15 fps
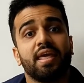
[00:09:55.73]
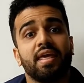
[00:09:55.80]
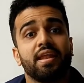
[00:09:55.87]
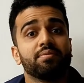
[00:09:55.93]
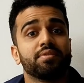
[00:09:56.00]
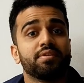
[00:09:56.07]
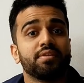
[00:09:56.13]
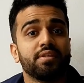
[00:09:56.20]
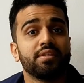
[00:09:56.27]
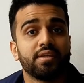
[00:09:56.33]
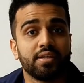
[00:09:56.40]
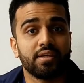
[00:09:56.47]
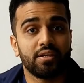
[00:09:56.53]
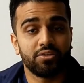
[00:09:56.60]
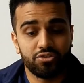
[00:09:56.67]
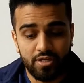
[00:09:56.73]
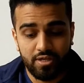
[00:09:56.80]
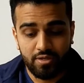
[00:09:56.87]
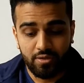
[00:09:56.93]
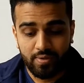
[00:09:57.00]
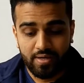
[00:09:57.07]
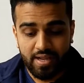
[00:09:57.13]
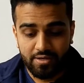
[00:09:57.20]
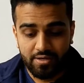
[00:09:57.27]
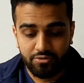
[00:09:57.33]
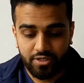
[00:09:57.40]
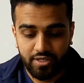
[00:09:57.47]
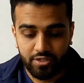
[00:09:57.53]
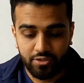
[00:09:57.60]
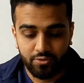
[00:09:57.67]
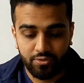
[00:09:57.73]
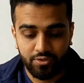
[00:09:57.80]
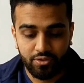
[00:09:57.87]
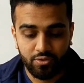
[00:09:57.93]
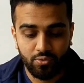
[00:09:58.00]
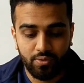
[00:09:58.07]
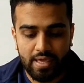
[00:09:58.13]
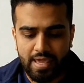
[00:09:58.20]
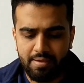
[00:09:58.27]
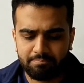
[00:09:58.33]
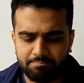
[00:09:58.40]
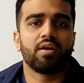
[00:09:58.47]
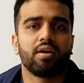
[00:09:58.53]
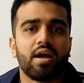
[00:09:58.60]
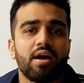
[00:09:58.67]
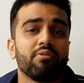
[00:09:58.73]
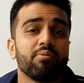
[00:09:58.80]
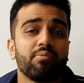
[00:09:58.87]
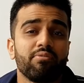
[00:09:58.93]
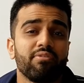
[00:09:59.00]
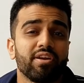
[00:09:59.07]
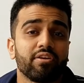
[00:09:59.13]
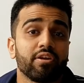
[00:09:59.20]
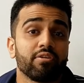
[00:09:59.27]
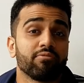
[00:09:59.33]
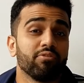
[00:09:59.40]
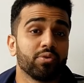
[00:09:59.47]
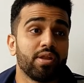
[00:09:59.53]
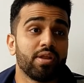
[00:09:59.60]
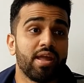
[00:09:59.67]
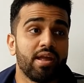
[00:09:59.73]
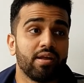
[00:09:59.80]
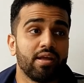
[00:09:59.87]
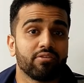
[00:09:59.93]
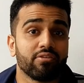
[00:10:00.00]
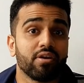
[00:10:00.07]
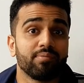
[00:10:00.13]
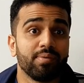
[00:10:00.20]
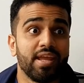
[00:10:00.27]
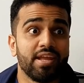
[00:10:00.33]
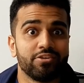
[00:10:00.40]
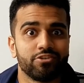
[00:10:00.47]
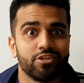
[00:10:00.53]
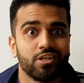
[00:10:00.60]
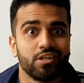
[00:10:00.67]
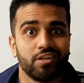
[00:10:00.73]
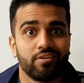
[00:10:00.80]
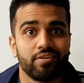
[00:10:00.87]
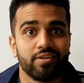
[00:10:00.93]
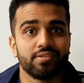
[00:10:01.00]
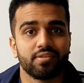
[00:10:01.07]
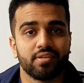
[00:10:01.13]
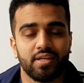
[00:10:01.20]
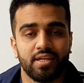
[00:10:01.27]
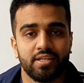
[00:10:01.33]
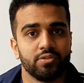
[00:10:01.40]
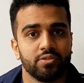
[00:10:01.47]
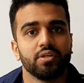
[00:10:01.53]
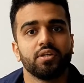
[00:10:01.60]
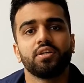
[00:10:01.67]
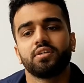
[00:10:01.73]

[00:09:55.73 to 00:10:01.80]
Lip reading: and I'm seeking a genuine entry into the UK. I would be very grateful if you could grant me entry clearance into the